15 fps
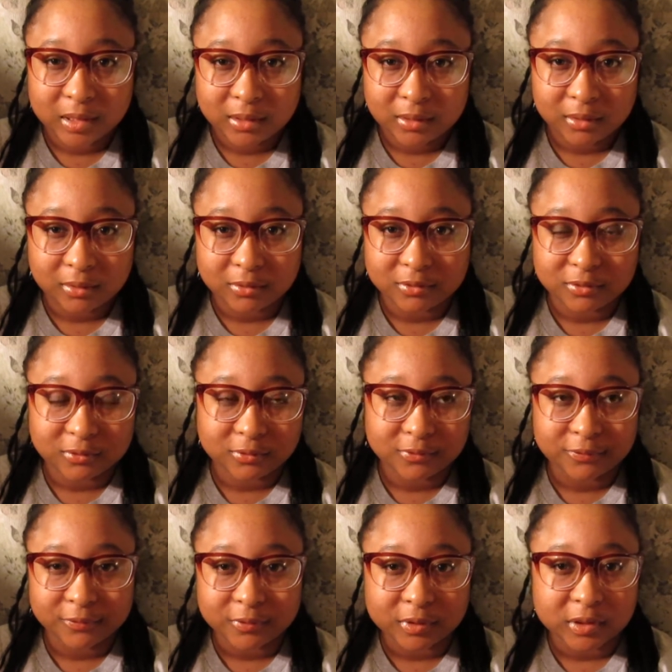I go to school
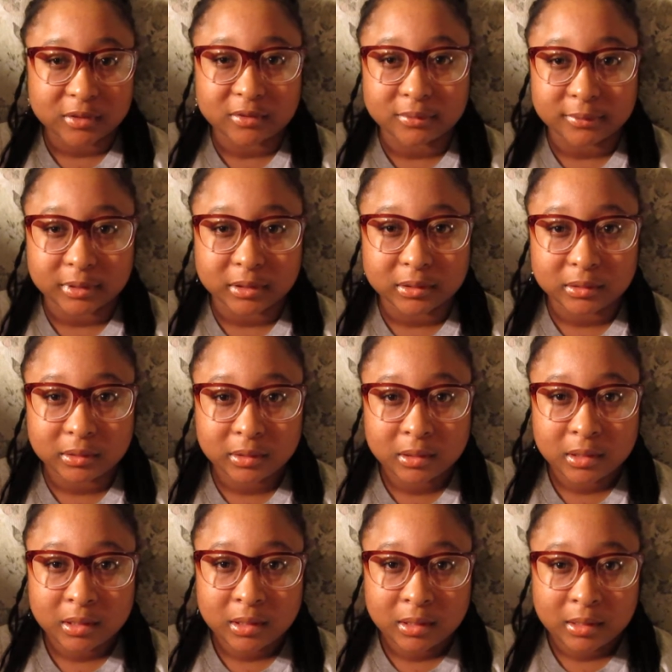4 days a week,
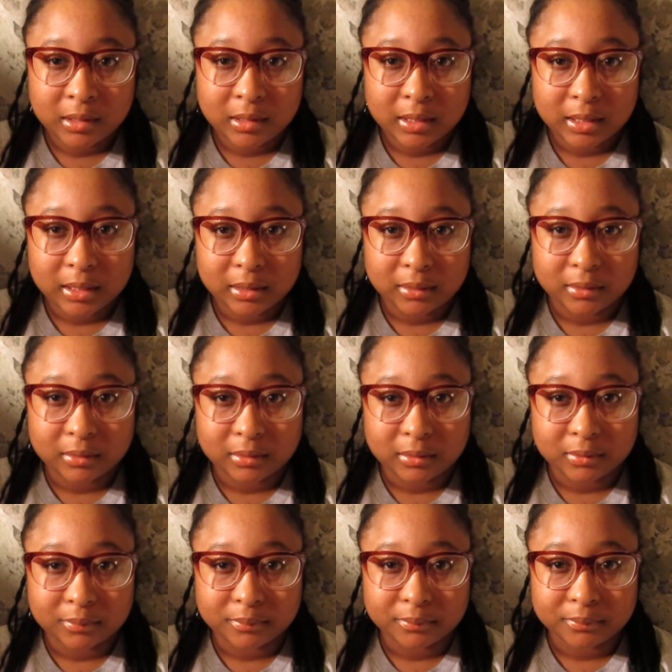and
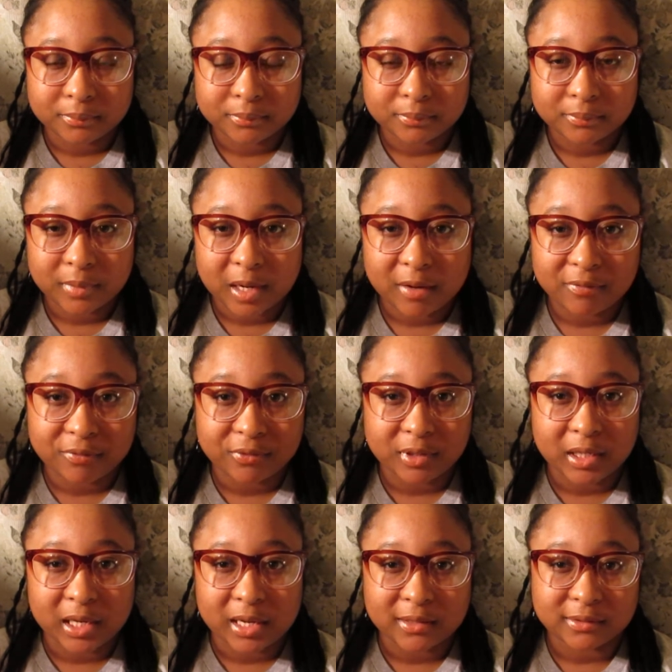I have 3
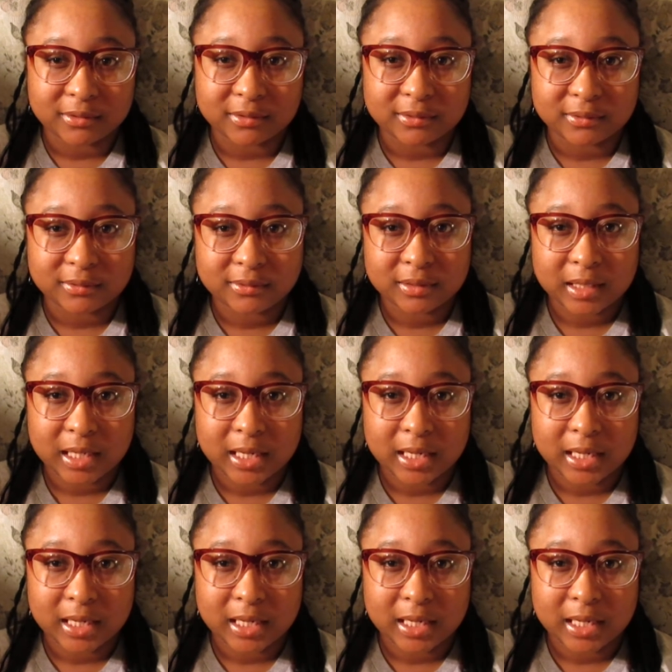classes.